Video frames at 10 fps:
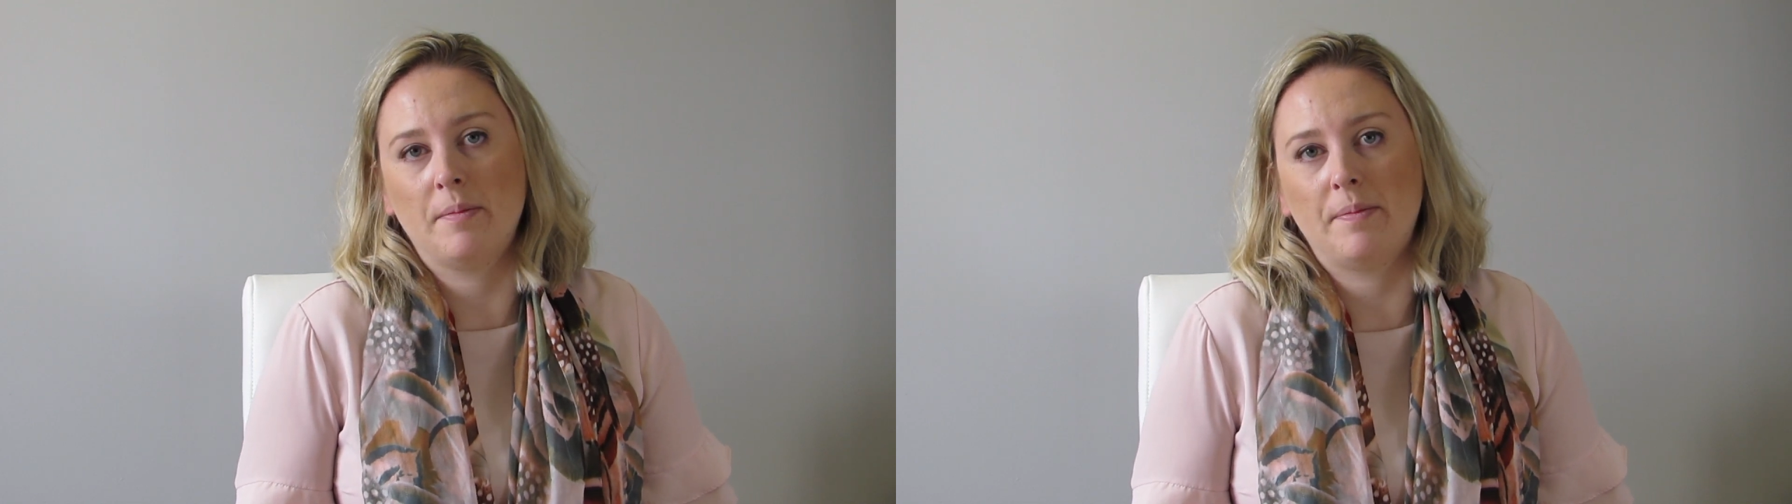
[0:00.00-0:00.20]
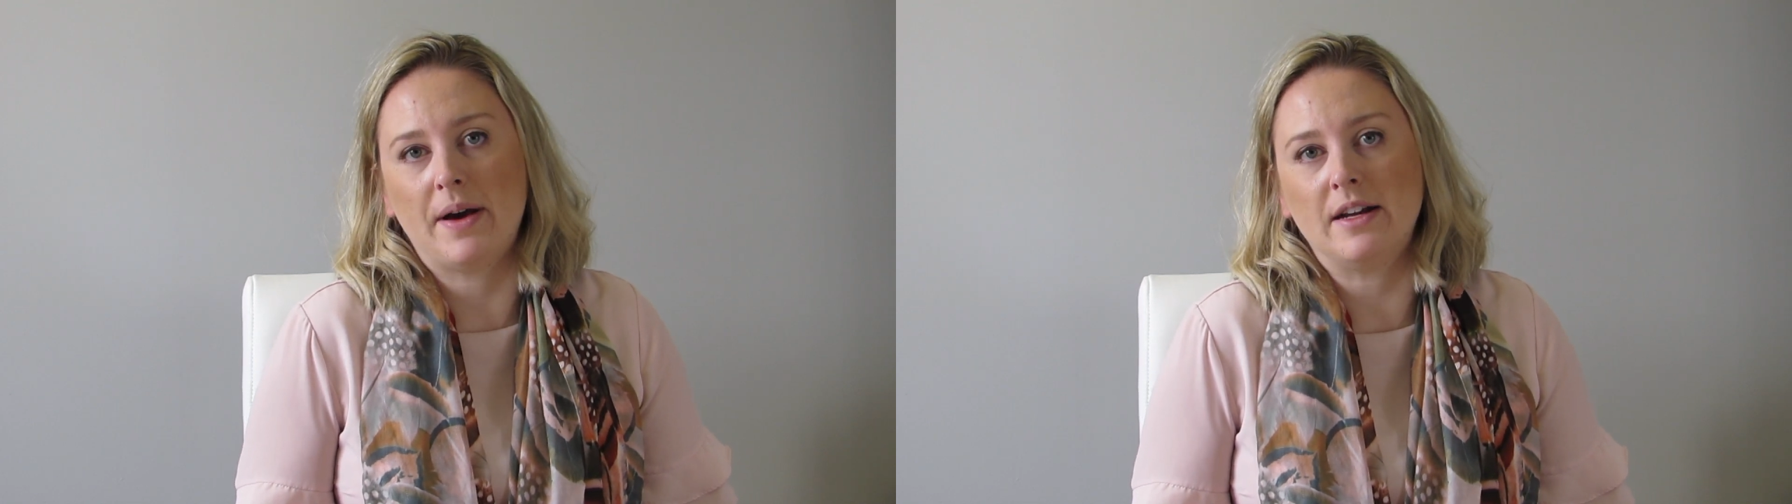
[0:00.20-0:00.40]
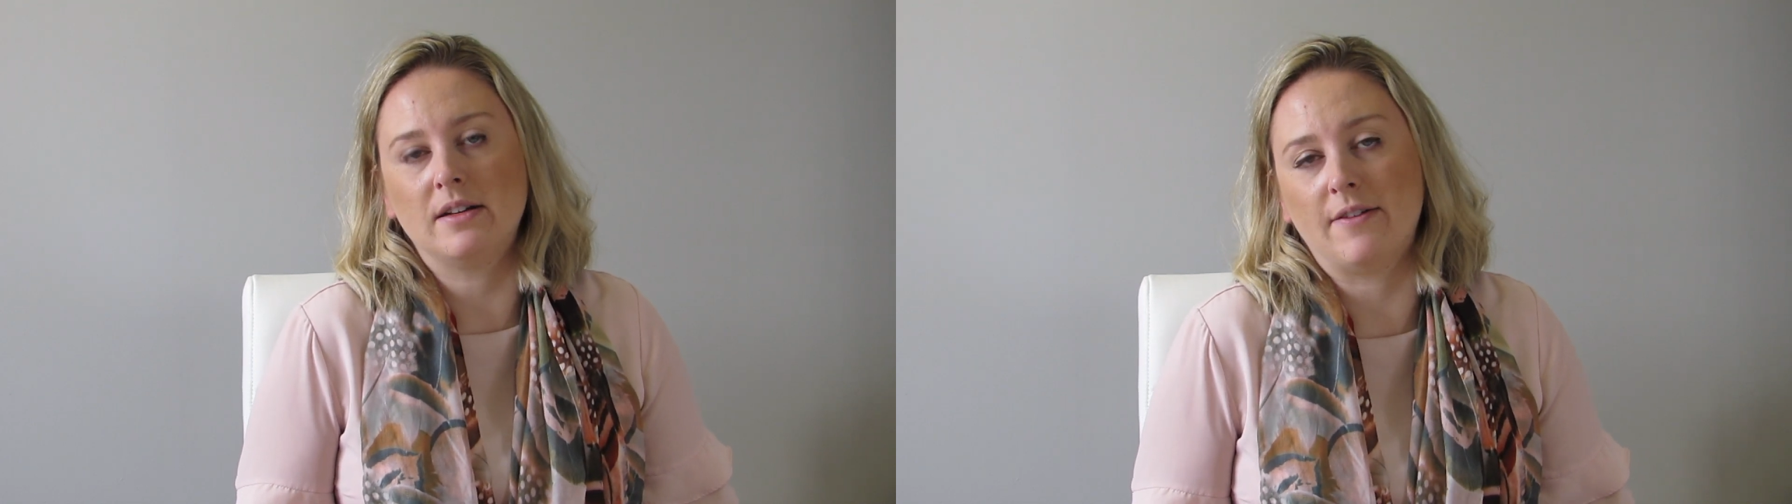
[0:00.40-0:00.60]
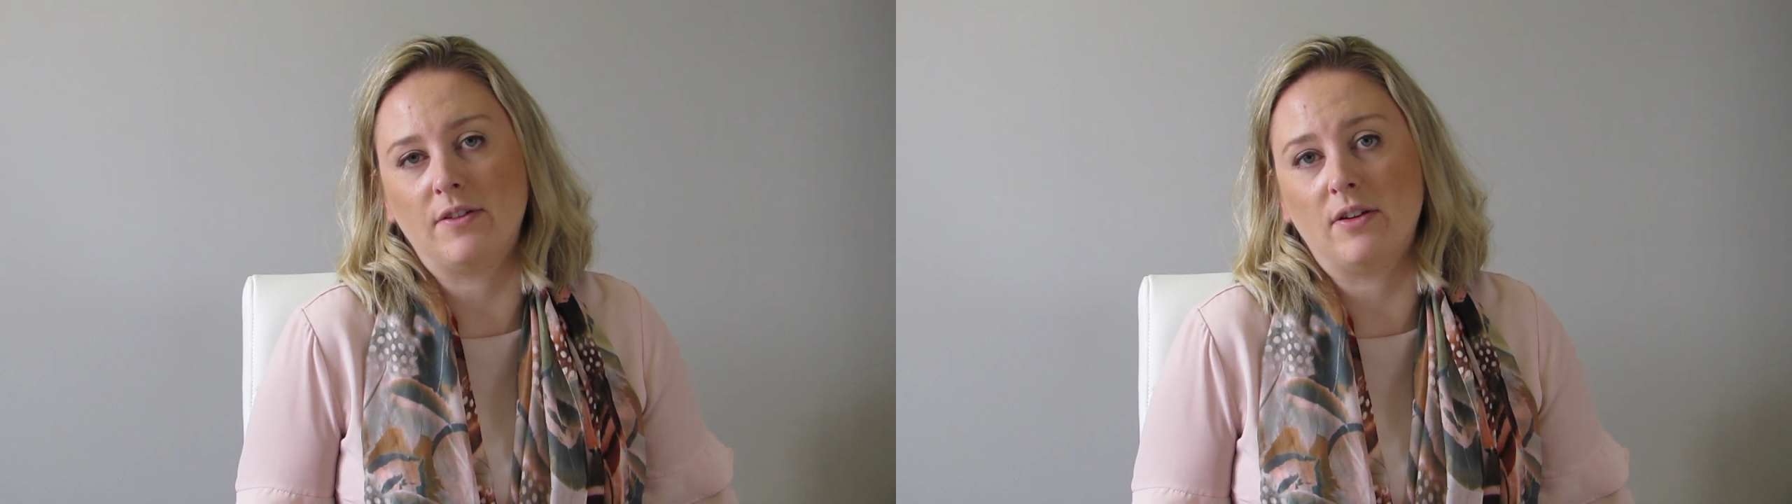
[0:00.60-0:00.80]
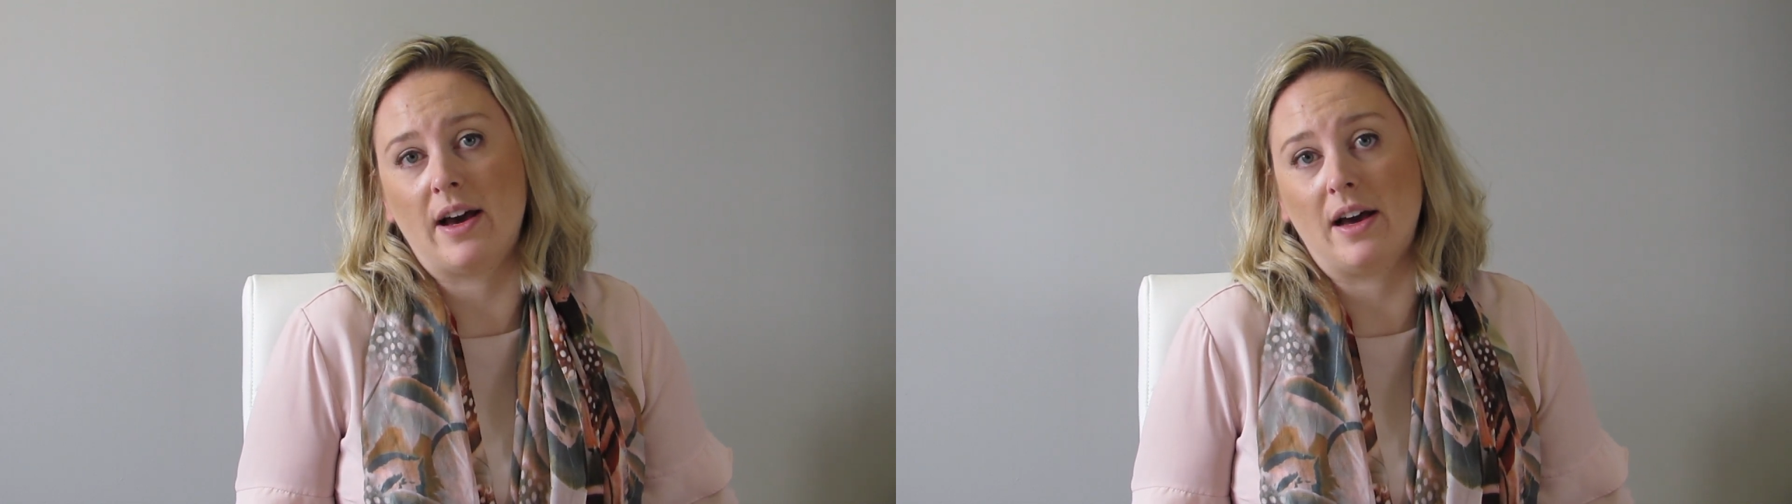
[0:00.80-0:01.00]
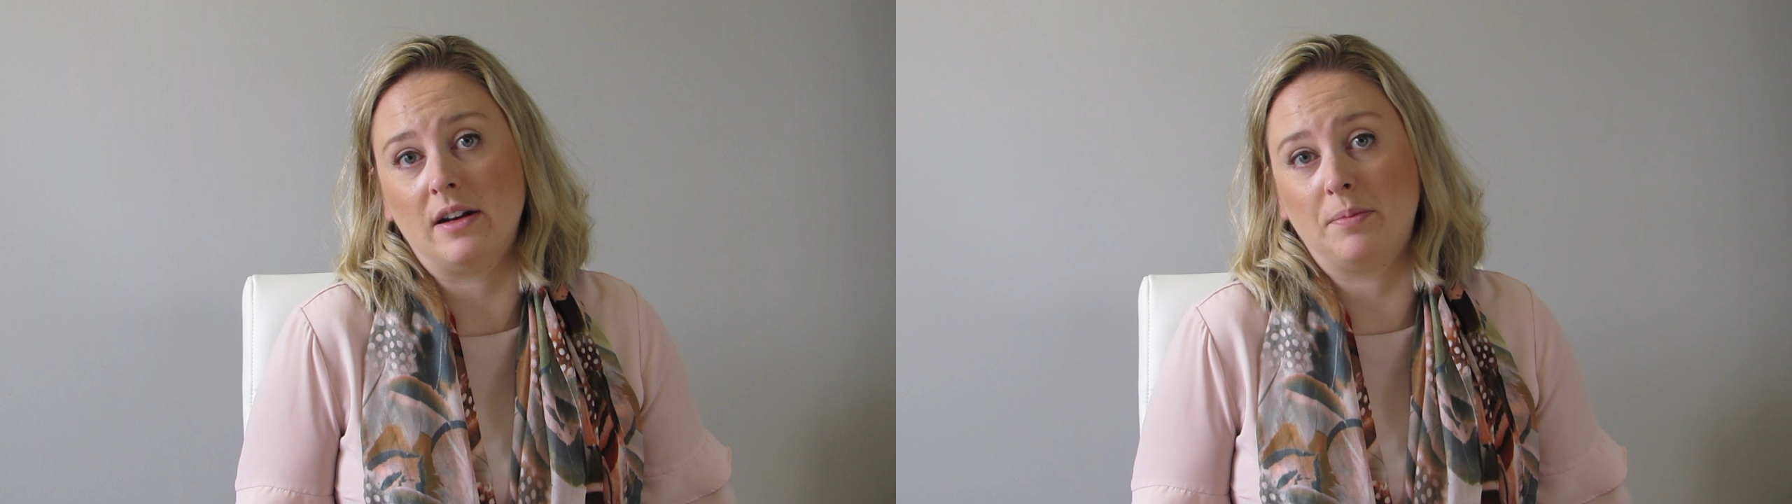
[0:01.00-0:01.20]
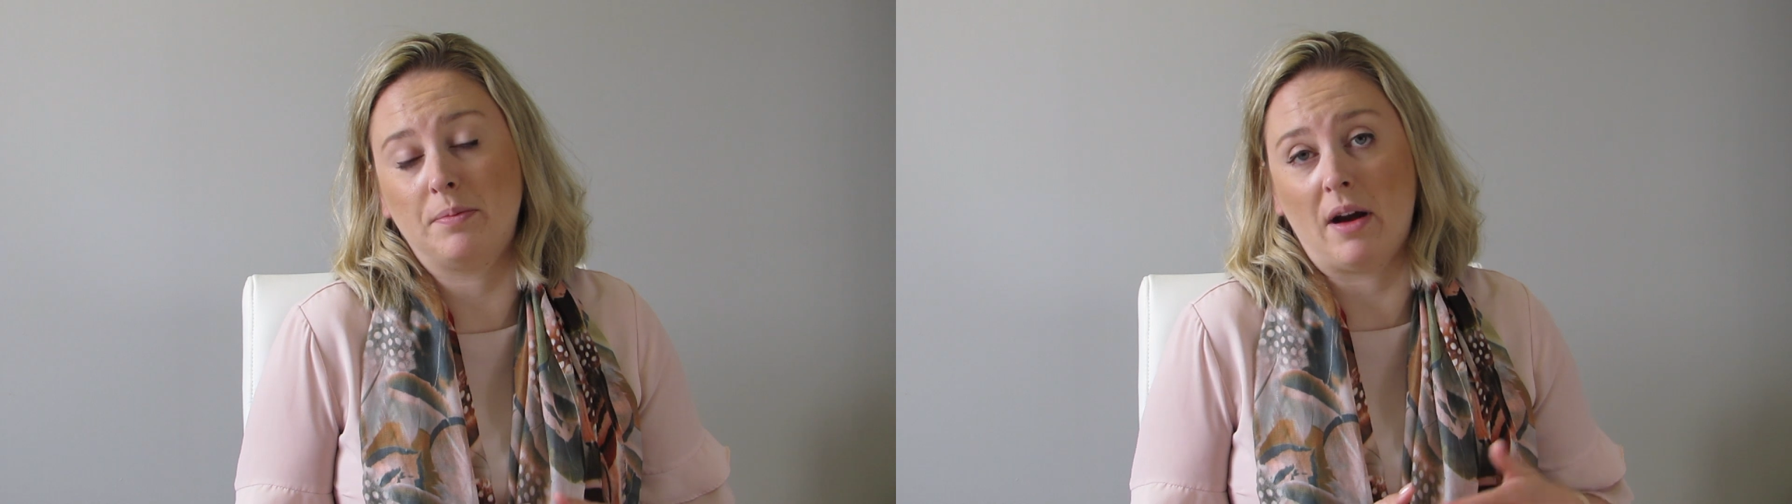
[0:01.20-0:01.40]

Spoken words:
But if you had